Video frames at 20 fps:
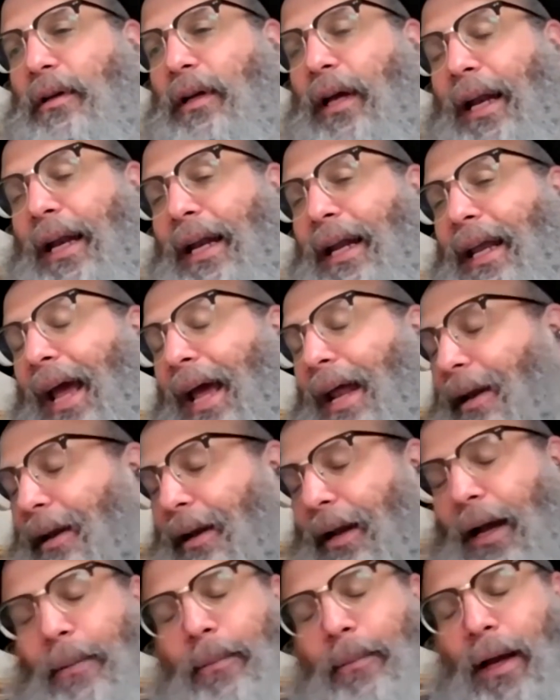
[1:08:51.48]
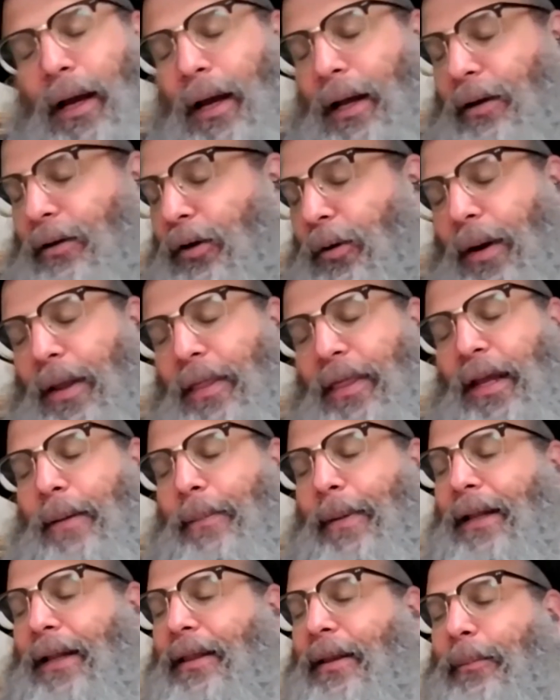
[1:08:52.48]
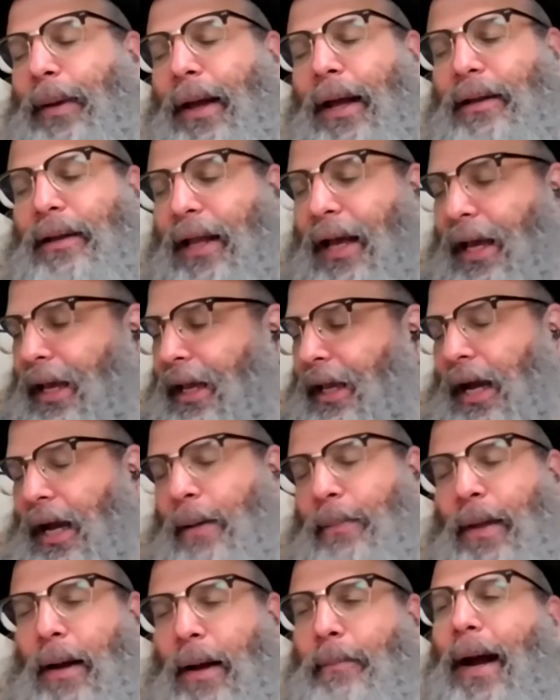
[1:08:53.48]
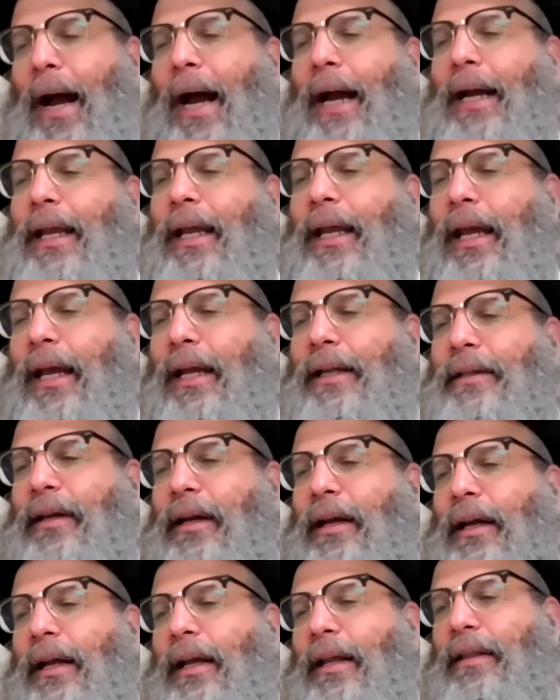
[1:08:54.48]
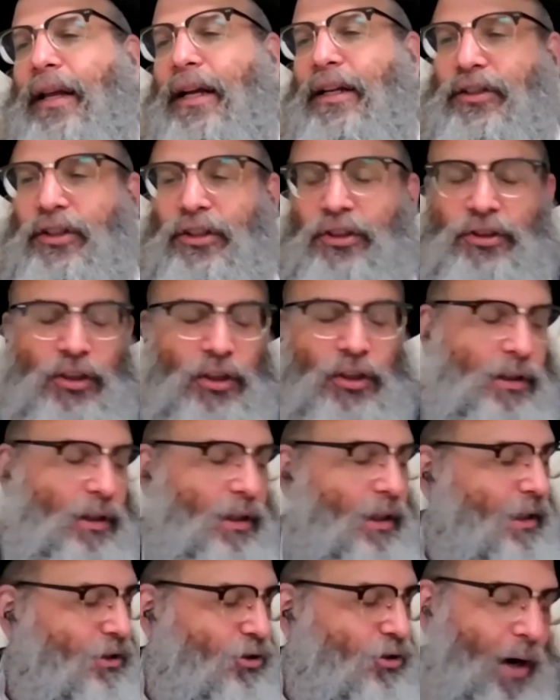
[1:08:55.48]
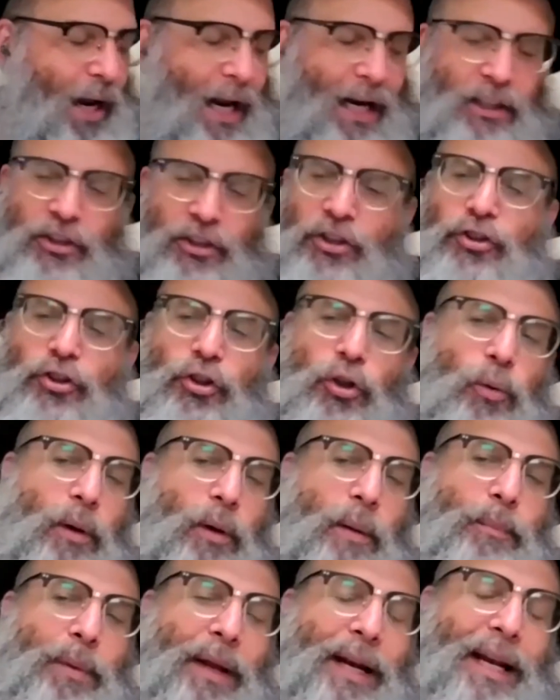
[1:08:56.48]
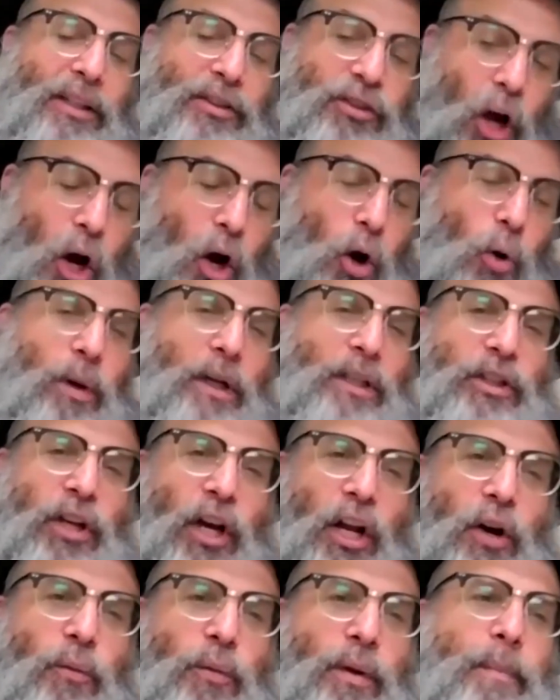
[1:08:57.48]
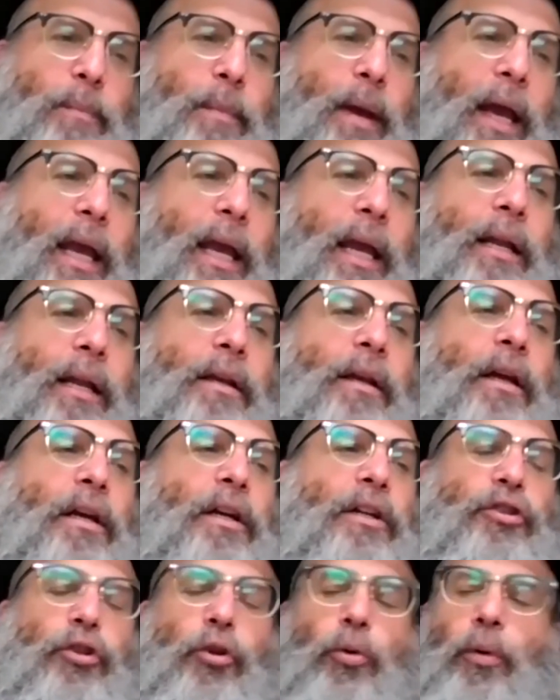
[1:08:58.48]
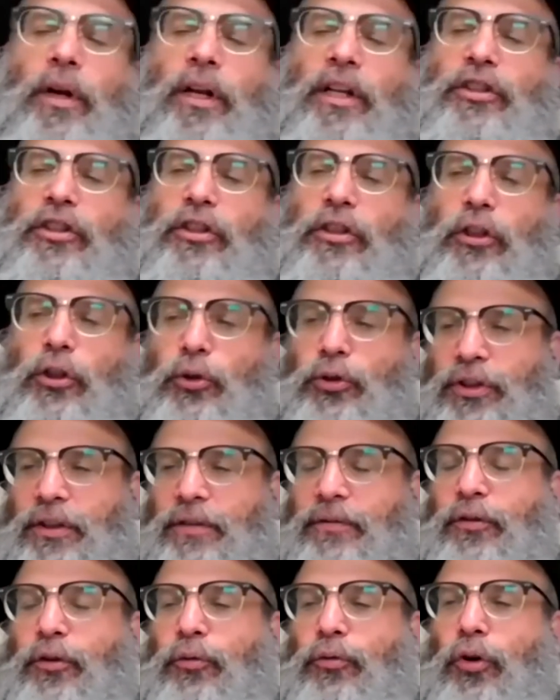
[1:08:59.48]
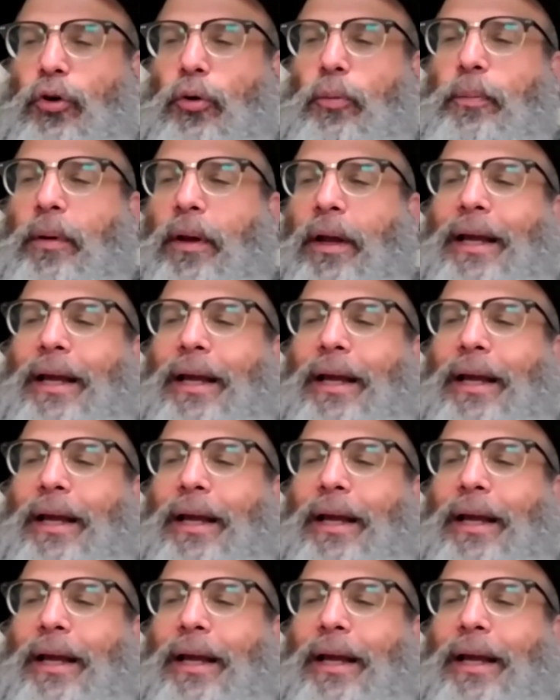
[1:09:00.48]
And again, I'm, I don't know anything about the ballet. I'm not mocking it. There's a certain attraction to it, but it's always going to remain to an exclusive group,